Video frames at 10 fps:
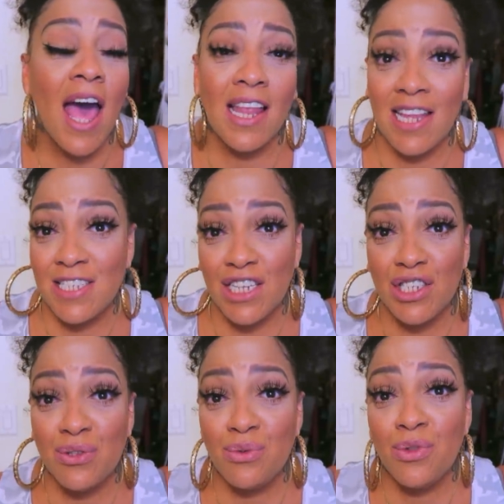unless
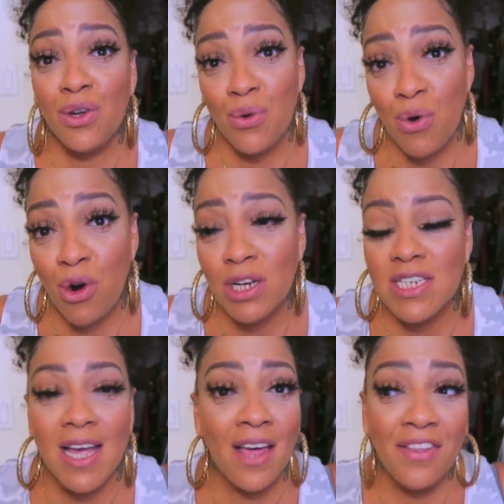it's through the
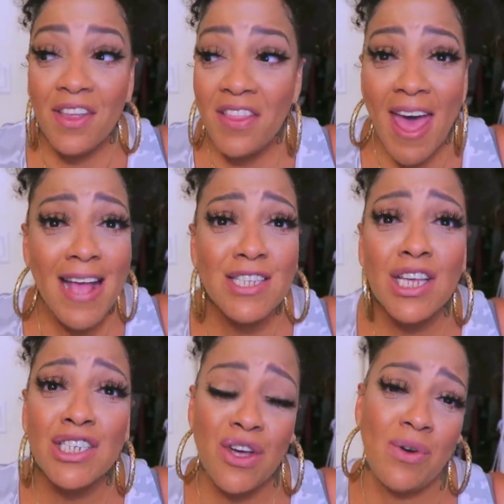court other than that
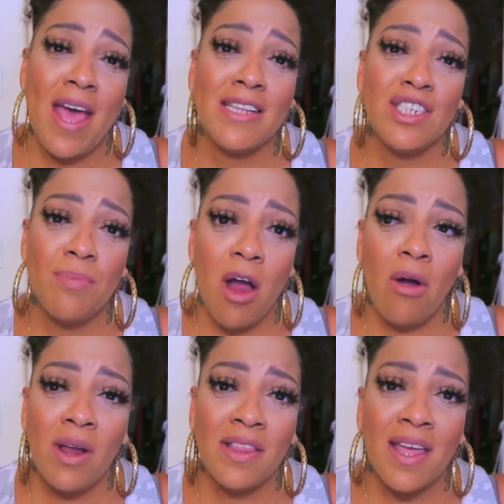don't ask to
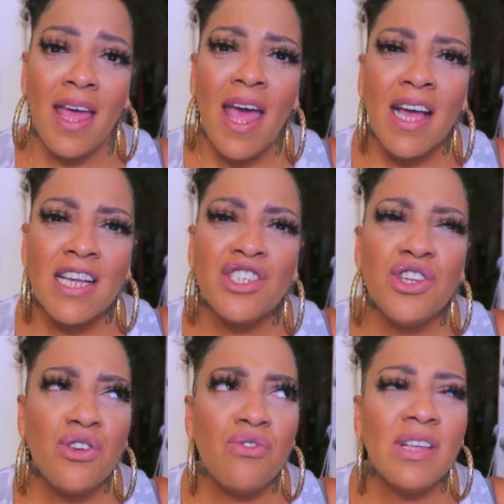borrow anything because do
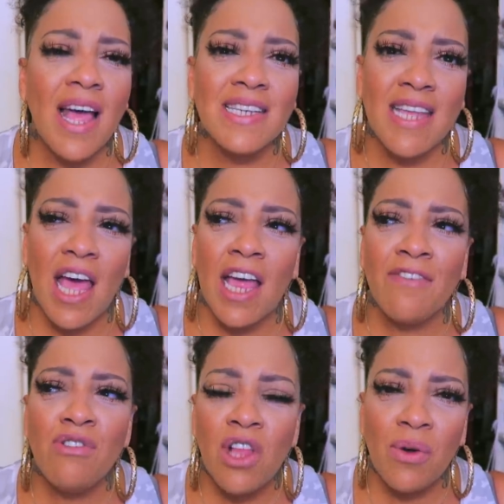you realize that
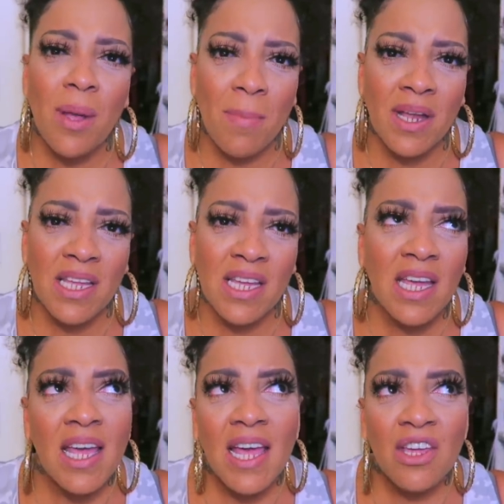if you loan him money
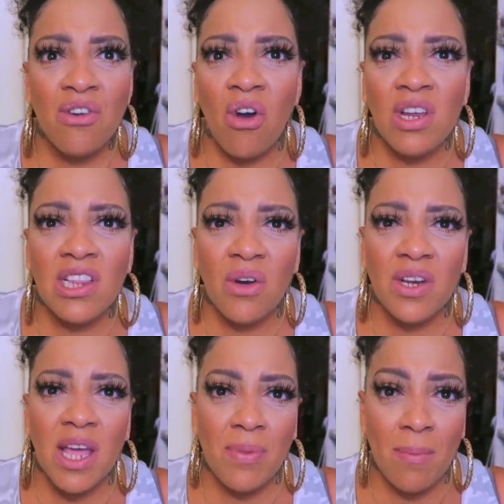you're only
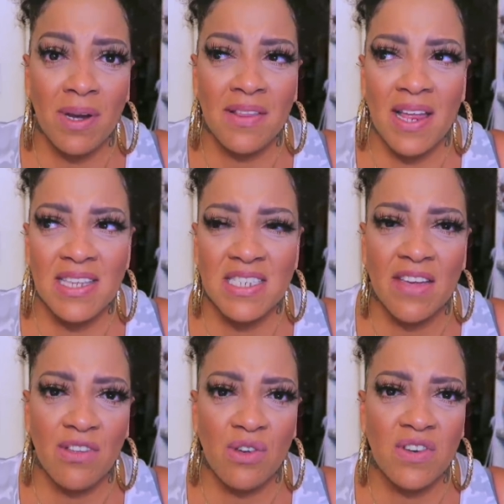loaning him the money that he's
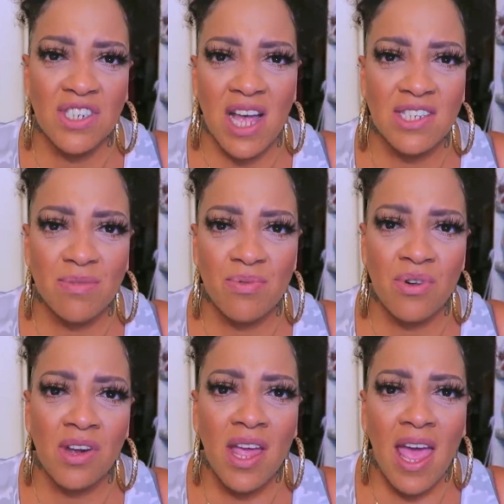giving you for child
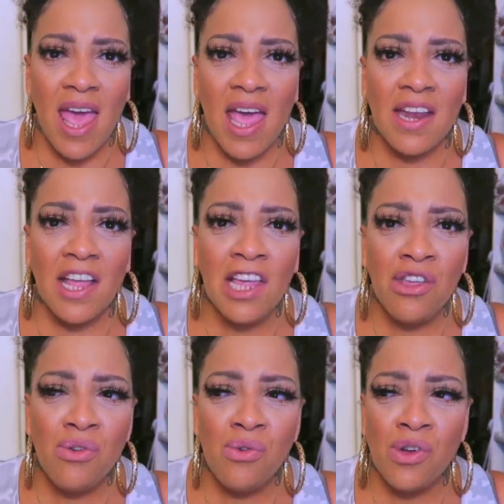support and
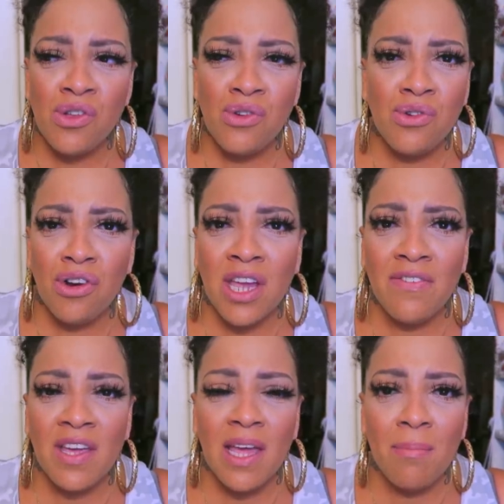you you you're
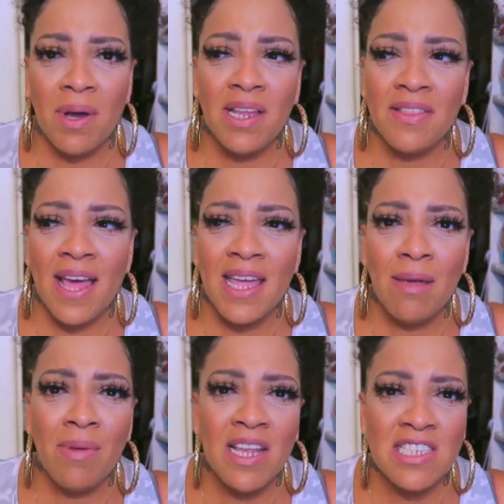giving him money that
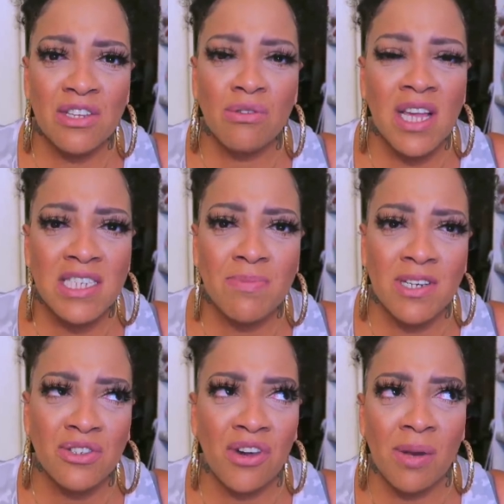him and his little
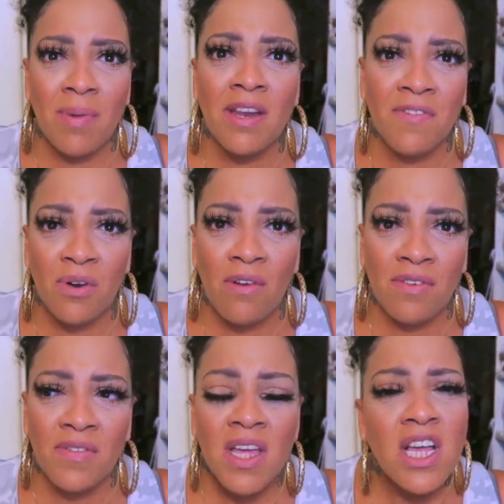dustbuster are going to benefit off
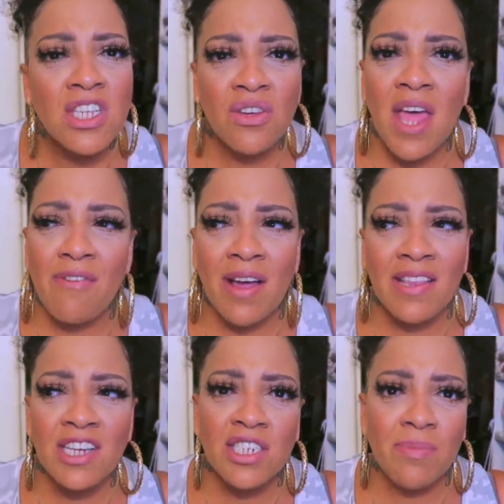of so that right
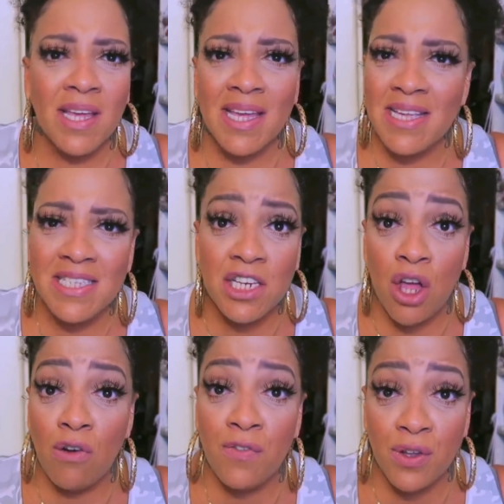there should be an easy
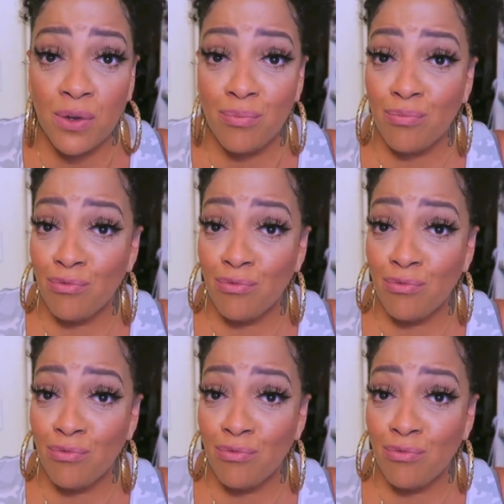no for you